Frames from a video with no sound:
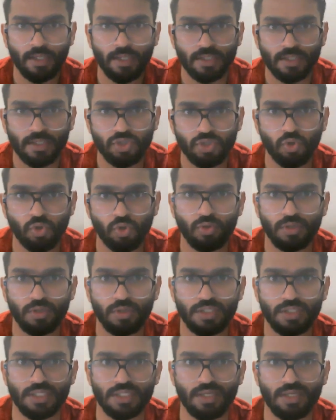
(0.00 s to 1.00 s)
So
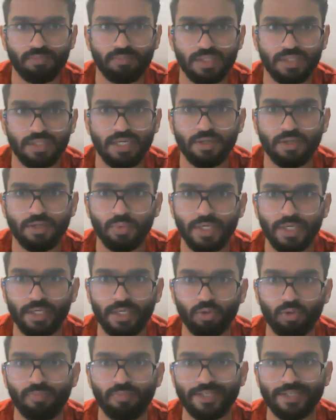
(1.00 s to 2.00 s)
this is something that you need
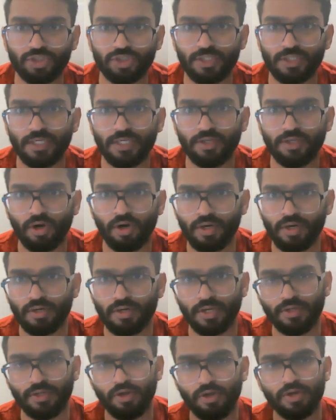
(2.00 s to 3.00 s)
to mention in your
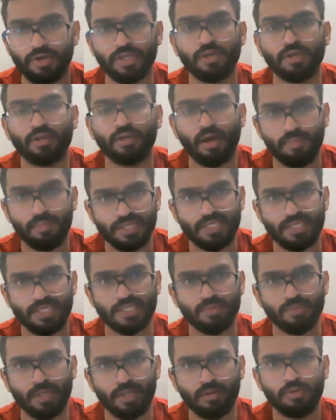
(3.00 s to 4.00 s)
economics
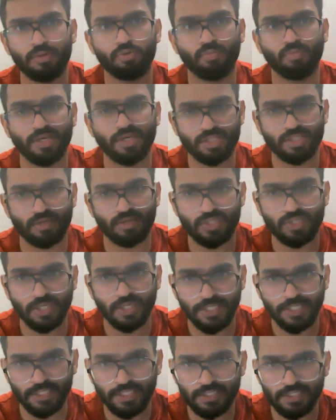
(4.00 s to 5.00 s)
as well. You must have
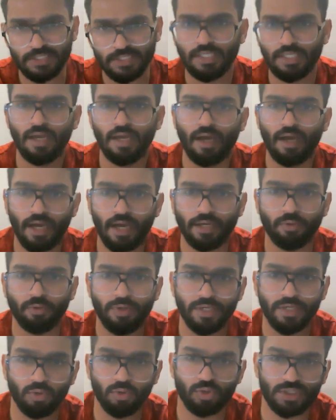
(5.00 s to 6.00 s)
studied this, and you
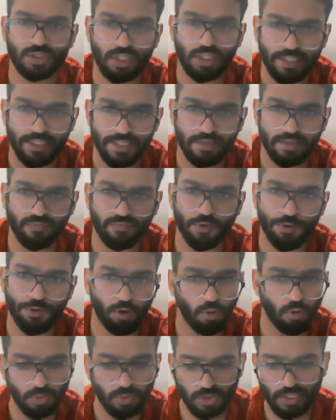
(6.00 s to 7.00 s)
need to study it for
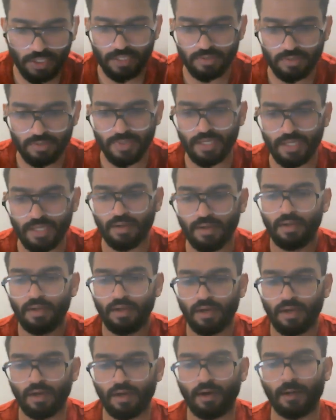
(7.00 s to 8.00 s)
your optional as well.
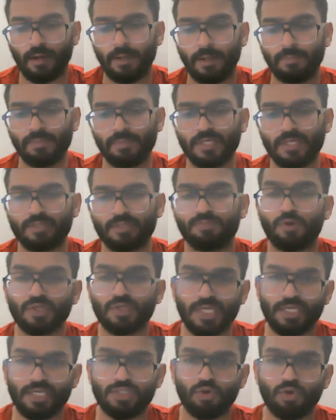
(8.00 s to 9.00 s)
This
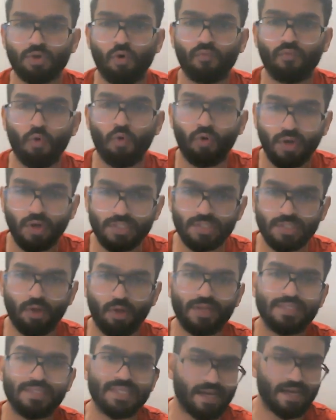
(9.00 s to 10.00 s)
process of Okun's law
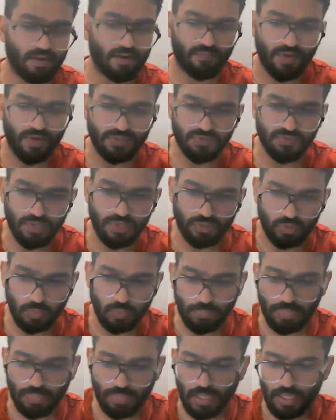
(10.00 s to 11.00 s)
and sacrifice ratio.
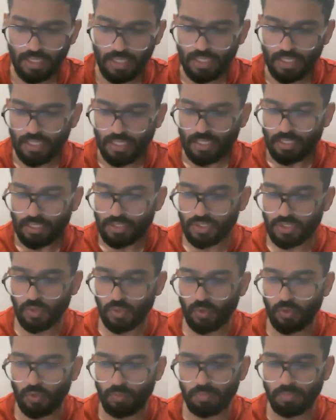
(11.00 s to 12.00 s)

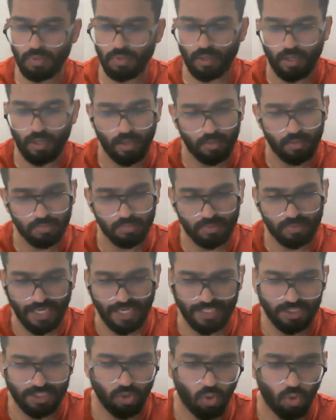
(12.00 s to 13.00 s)
So
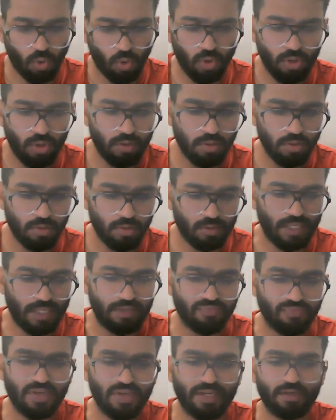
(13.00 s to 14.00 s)
that is all
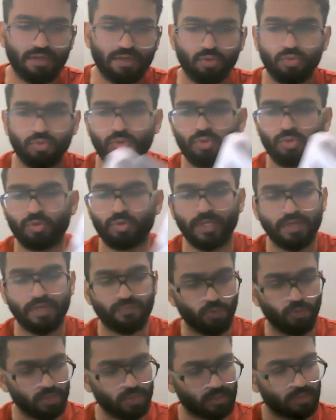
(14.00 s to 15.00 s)
that we need to do today,
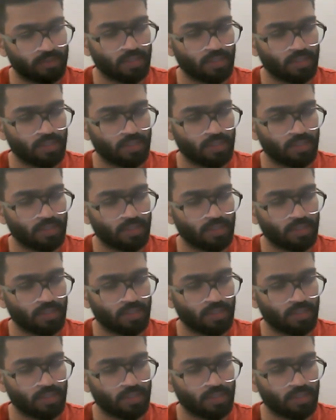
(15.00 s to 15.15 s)
folks.